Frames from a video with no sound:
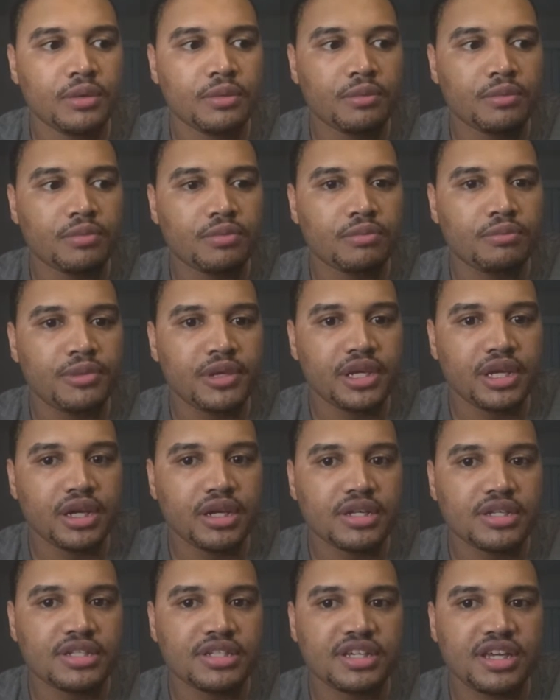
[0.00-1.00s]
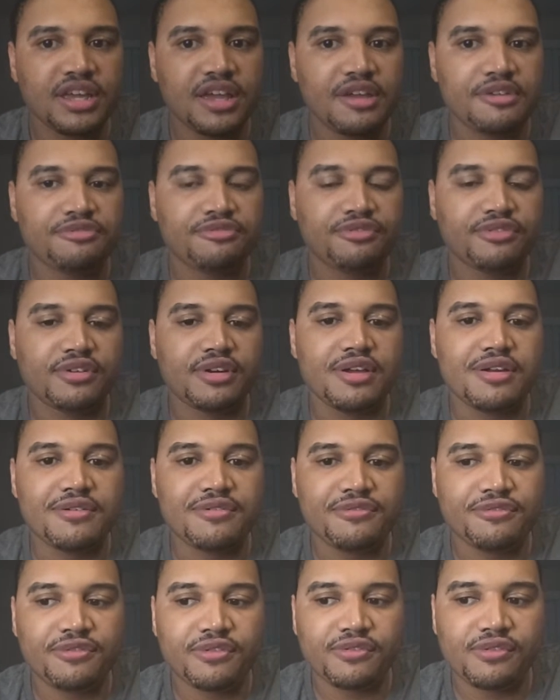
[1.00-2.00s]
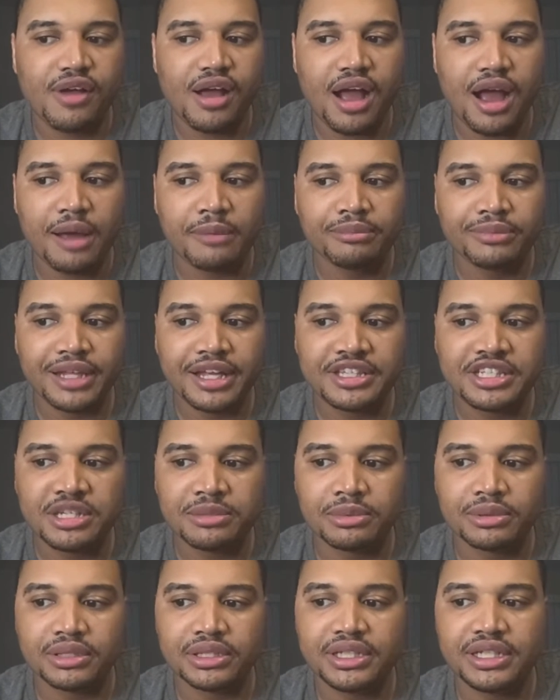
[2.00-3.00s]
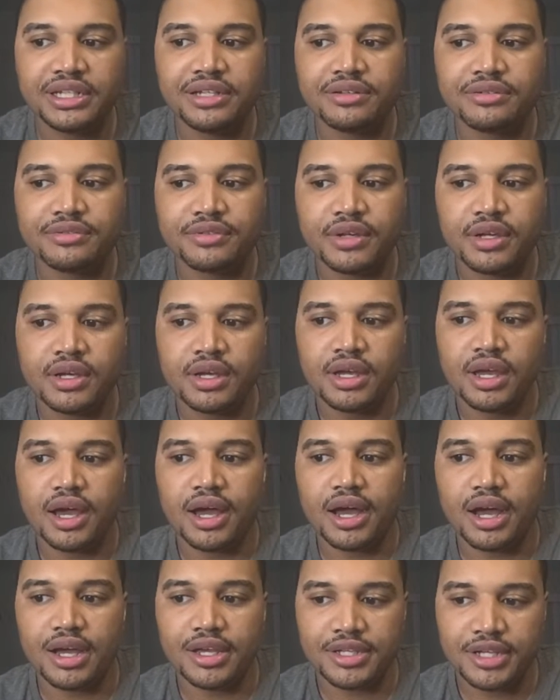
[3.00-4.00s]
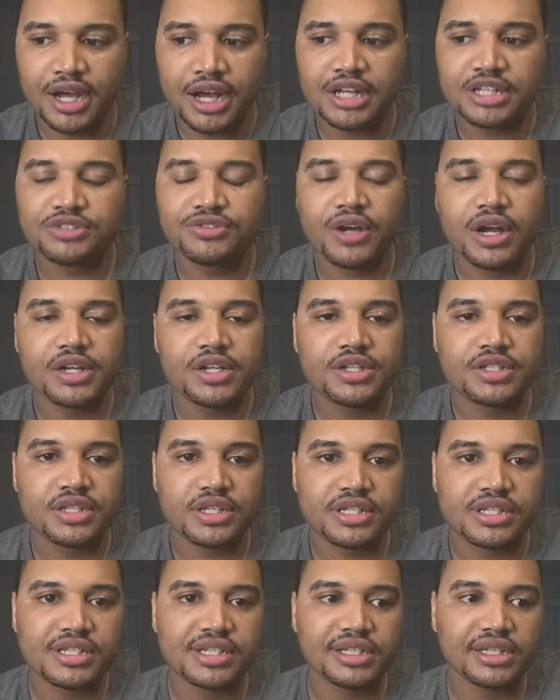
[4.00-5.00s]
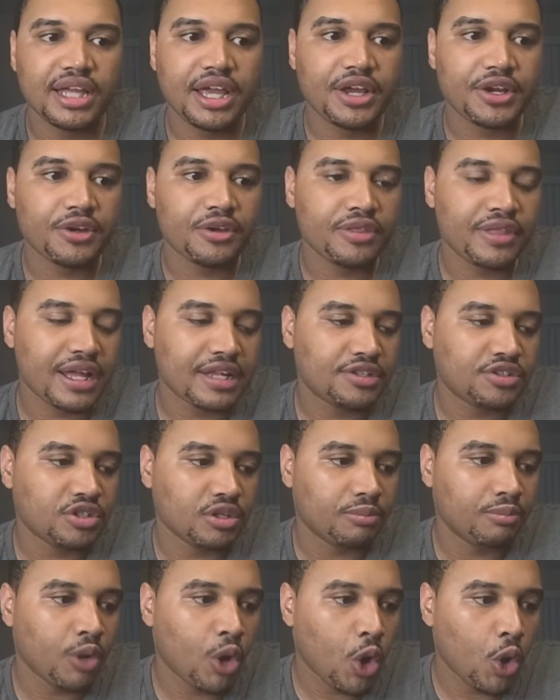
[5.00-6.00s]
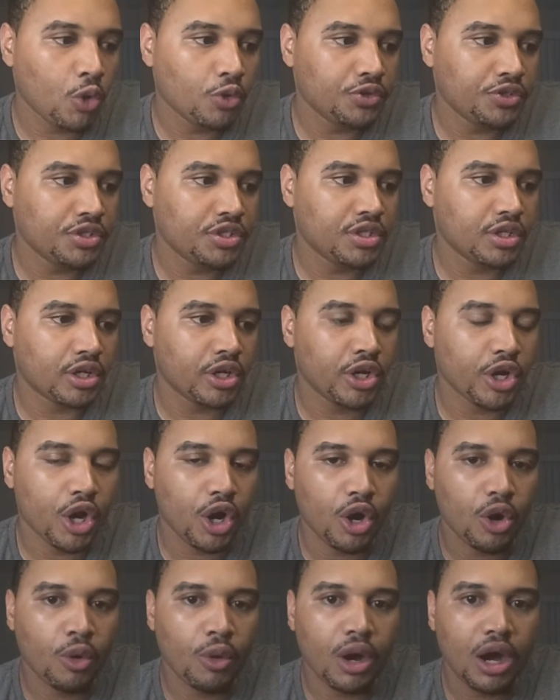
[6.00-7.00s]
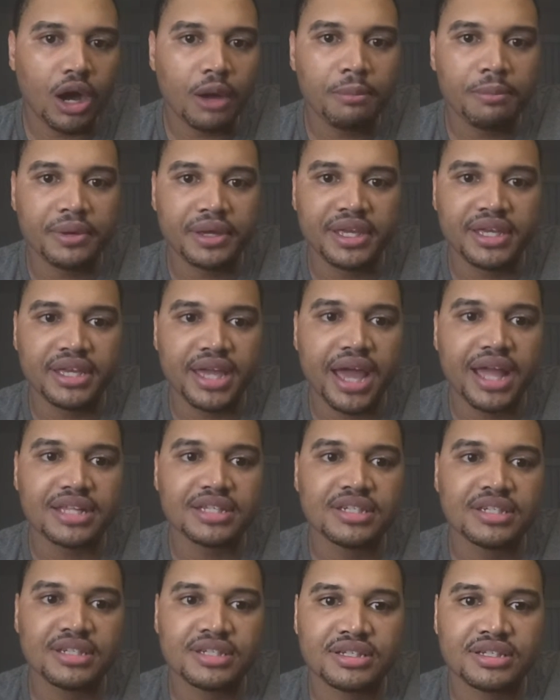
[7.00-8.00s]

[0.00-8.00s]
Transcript: Because if I'm led to believe, Yasrach is the slayer that's supposed to go up against